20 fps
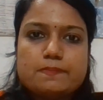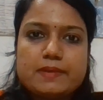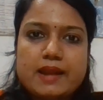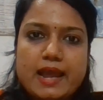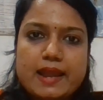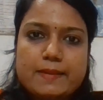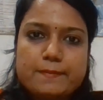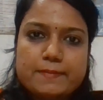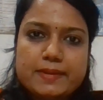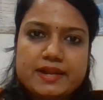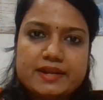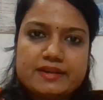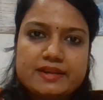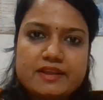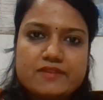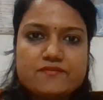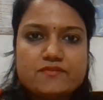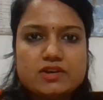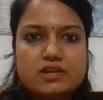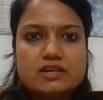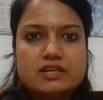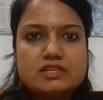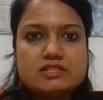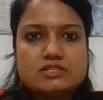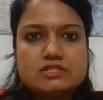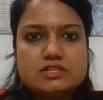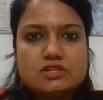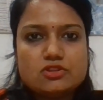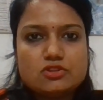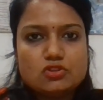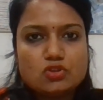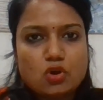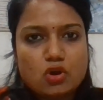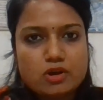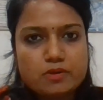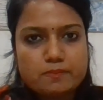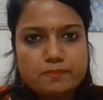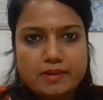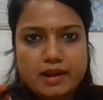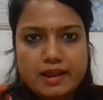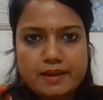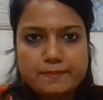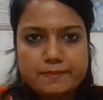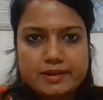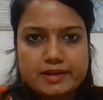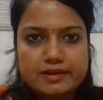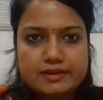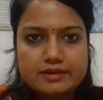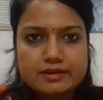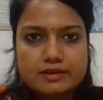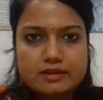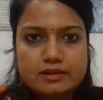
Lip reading: primate and one is non-primate.